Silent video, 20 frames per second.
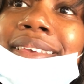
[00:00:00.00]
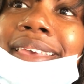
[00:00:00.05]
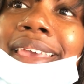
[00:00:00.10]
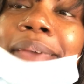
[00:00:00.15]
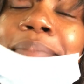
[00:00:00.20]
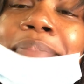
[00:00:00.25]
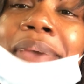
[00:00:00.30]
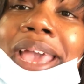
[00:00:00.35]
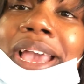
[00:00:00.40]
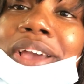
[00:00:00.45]

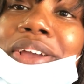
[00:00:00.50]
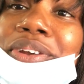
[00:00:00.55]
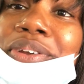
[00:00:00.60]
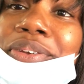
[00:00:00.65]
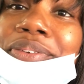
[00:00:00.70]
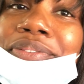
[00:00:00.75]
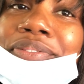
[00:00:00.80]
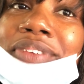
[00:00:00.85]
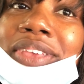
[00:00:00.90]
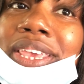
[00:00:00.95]
get back on
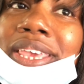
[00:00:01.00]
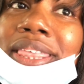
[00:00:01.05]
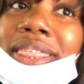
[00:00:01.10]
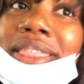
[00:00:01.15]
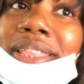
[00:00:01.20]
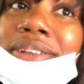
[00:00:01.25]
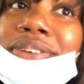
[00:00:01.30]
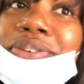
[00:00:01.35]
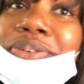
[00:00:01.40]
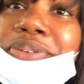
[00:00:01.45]
our feet
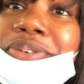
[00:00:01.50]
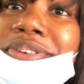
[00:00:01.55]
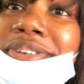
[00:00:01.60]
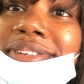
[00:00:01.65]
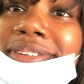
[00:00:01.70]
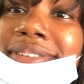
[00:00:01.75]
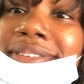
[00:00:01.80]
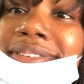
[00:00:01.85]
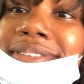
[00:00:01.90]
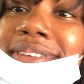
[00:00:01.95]
during
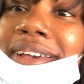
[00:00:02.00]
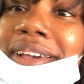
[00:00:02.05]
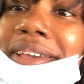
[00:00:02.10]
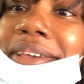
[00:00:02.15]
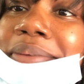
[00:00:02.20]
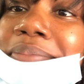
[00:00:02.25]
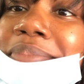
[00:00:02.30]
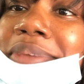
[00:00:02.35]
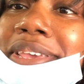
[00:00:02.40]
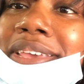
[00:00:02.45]
this
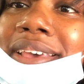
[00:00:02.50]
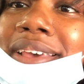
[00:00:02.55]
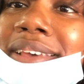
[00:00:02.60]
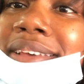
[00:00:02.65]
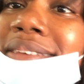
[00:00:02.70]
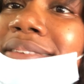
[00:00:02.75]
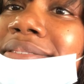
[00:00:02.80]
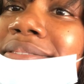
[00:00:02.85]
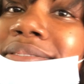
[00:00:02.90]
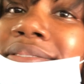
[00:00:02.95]
time
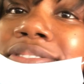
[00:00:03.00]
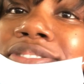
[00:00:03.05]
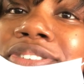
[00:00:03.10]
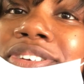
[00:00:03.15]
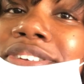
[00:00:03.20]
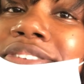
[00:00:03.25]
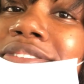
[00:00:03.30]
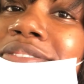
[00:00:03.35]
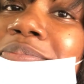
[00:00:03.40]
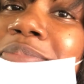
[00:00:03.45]
because
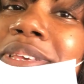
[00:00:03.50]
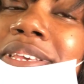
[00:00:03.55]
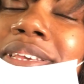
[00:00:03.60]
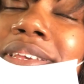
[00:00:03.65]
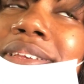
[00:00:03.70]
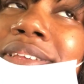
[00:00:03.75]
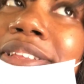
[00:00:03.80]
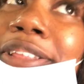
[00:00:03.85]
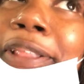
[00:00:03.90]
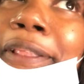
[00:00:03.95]
trust me
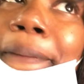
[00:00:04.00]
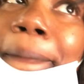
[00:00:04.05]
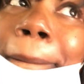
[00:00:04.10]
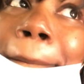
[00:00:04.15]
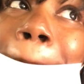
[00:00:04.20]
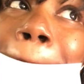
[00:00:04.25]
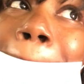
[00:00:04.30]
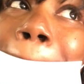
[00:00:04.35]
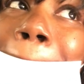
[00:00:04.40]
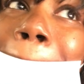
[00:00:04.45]

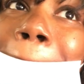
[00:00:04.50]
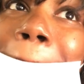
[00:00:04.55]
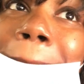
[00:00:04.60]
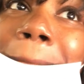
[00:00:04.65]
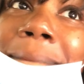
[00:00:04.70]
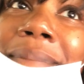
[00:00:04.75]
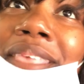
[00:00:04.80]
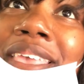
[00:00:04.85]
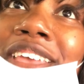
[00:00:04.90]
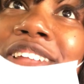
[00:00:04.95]

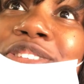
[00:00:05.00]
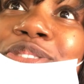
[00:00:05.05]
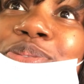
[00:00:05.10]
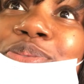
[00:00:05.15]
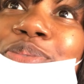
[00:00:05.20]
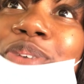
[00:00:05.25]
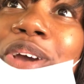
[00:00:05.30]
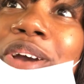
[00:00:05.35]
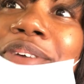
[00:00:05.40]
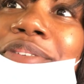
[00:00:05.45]
it's
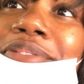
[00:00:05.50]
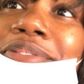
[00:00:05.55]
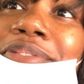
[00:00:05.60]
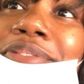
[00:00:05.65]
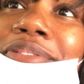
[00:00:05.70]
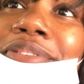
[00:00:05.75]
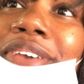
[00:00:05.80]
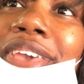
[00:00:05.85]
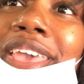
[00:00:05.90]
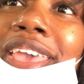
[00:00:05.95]
rough
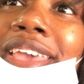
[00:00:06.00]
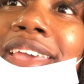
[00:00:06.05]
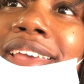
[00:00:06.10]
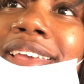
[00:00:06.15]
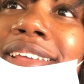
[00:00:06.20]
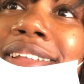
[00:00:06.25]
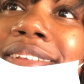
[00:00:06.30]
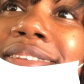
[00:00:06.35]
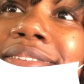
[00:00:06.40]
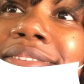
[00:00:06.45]

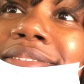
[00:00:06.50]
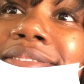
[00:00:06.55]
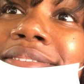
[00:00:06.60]
and